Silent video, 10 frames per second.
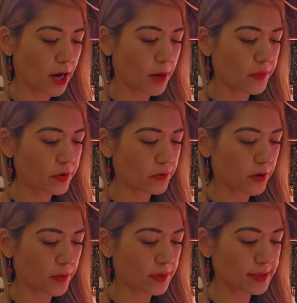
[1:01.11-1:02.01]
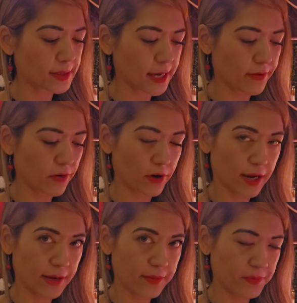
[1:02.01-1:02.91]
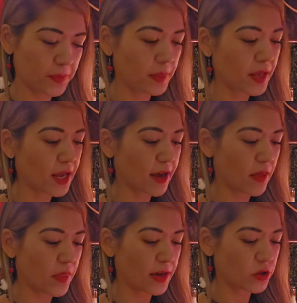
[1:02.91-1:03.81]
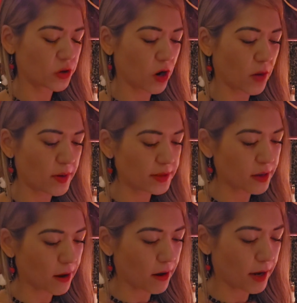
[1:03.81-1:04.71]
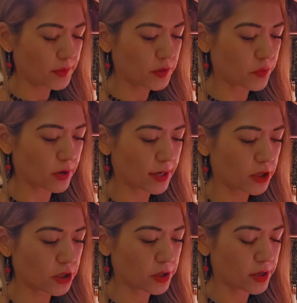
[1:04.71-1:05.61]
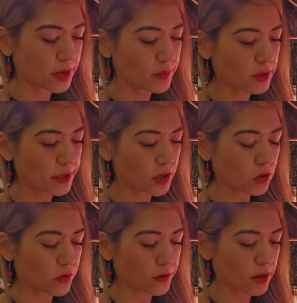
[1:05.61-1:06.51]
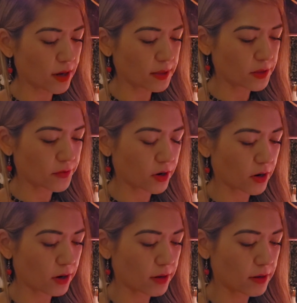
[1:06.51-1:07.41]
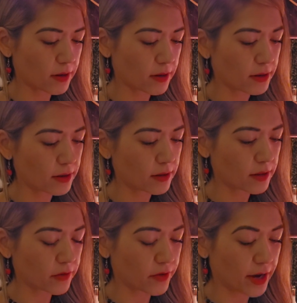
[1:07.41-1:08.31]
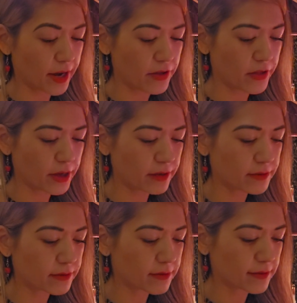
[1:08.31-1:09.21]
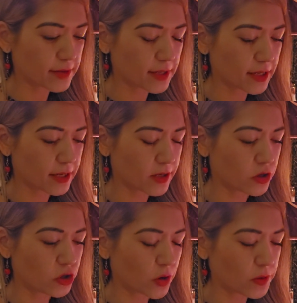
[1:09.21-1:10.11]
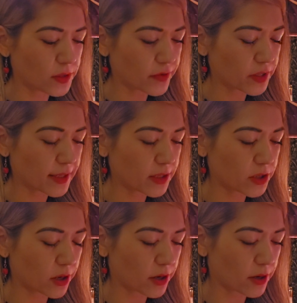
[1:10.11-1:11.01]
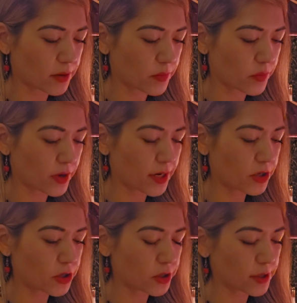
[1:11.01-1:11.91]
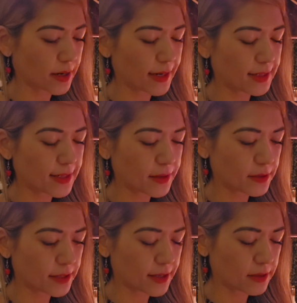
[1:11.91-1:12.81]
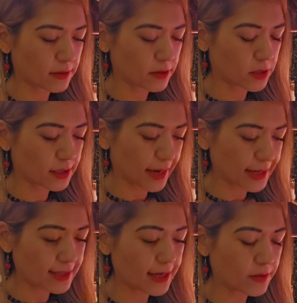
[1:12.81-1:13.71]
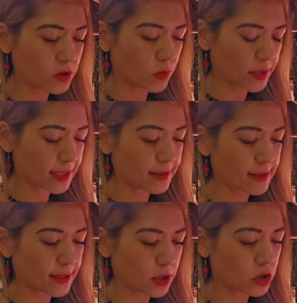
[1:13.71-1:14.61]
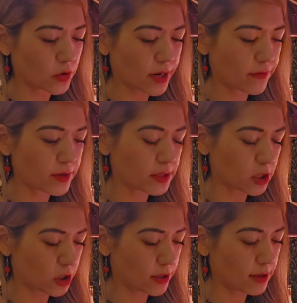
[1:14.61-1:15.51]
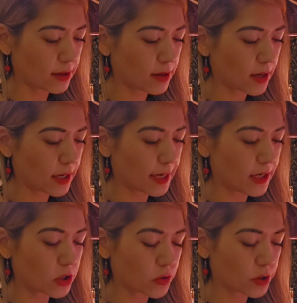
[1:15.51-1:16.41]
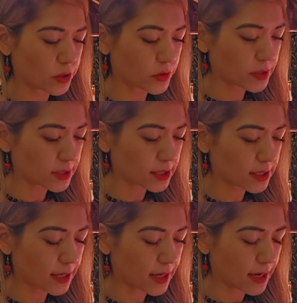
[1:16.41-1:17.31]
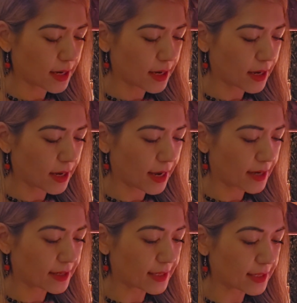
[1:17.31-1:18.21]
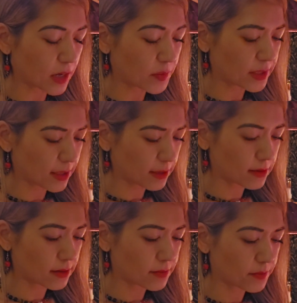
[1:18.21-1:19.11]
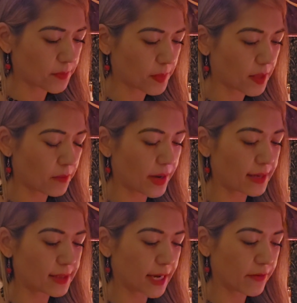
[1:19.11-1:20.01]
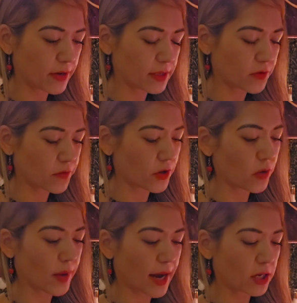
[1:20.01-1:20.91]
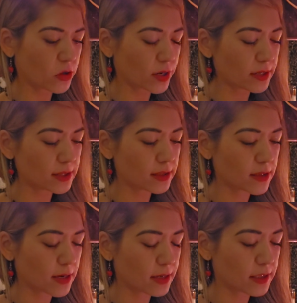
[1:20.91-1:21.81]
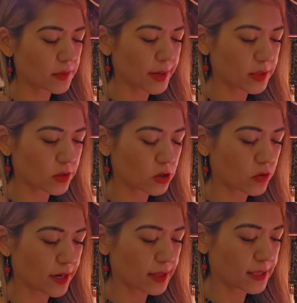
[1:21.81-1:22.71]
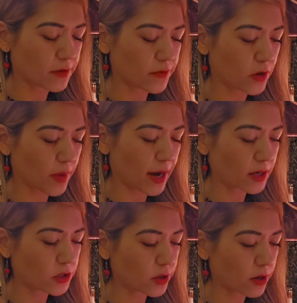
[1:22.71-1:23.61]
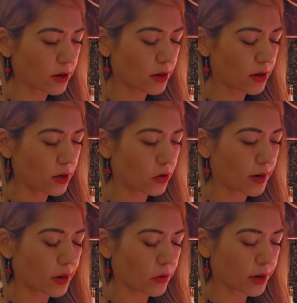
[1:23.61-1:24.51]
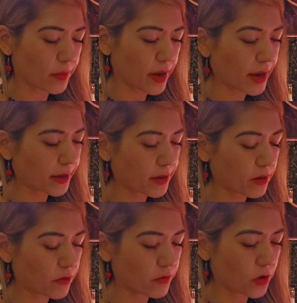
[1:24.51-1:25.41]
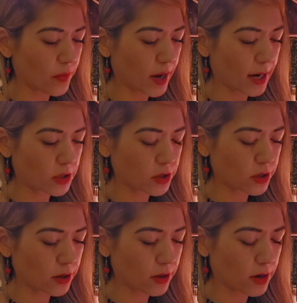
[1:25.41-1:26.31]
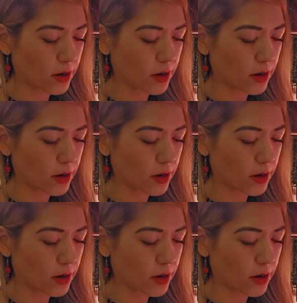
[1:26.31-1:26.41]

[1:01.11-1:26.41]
Up from Slavery. And then Thomas Hobbes, British political philosopher, Leviathan. Joseph Lister, British 19th, 20th century physician, introduced antisepsis. Bette Davis, film actress. Spencer Tracy, film actor. Gregory Peck, film actor.